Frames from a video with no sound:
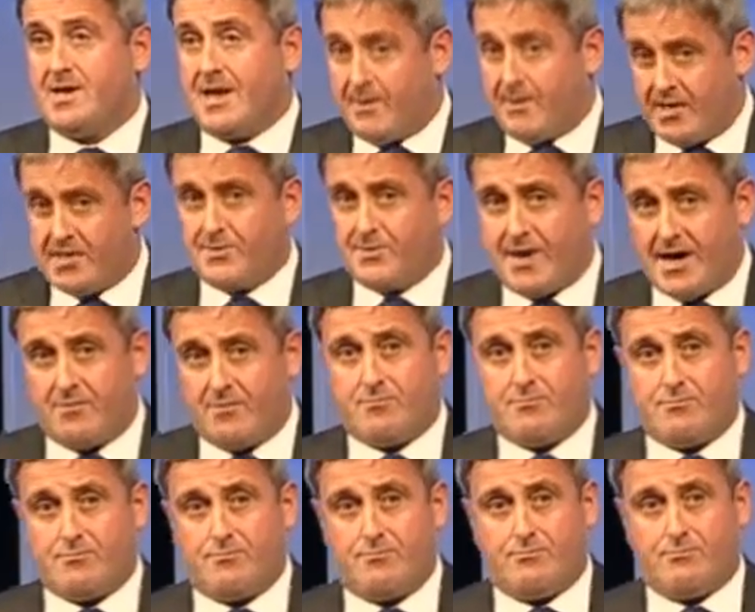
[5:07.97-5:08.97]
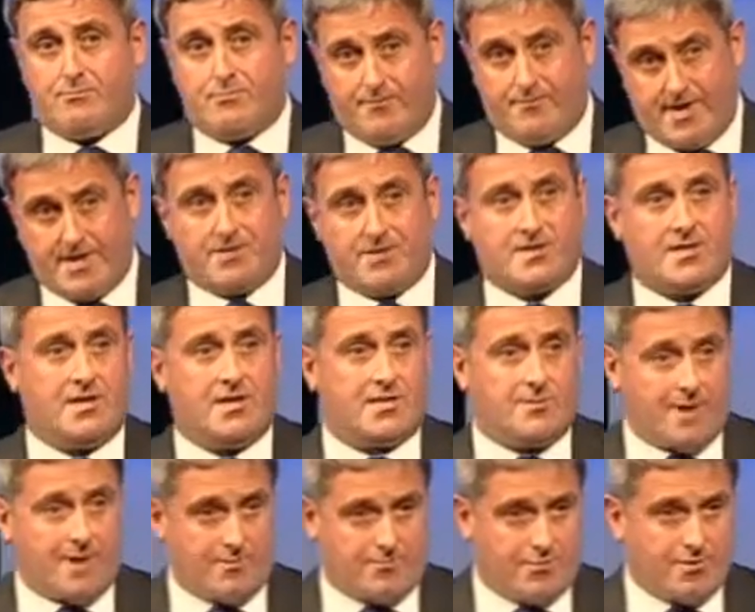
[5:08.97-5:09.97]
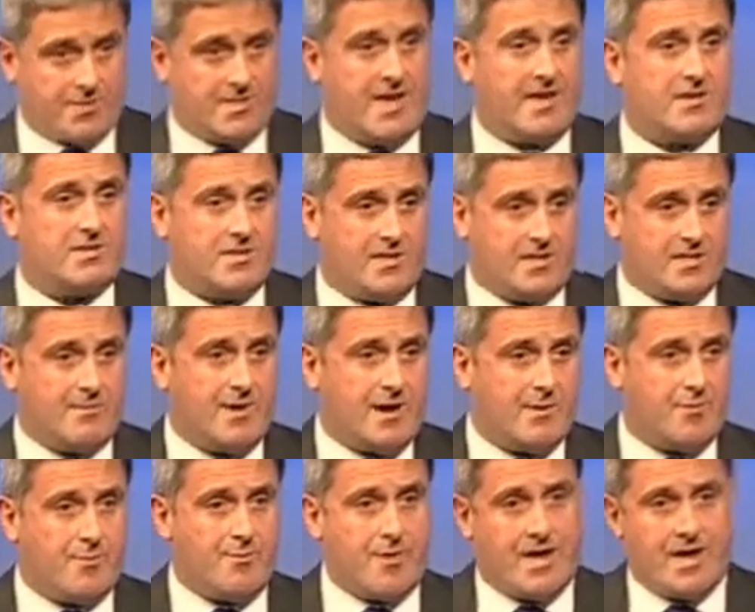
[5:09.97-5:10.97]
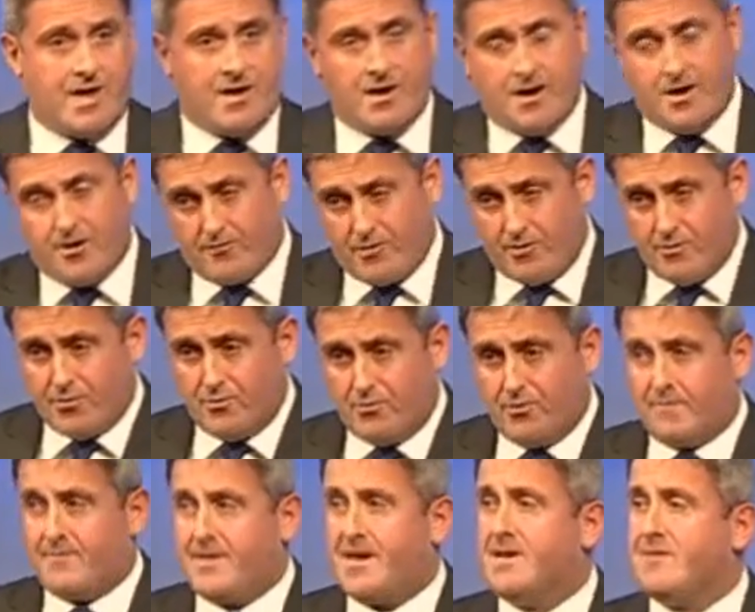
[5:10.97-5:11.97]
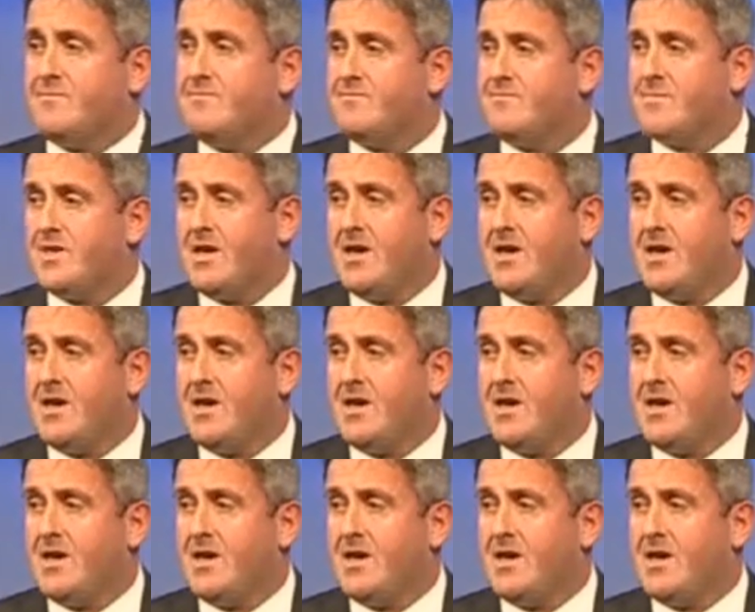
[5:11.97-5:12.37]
Now, it is about prevent, it is about protect, it is about prepare. I agree with all of that.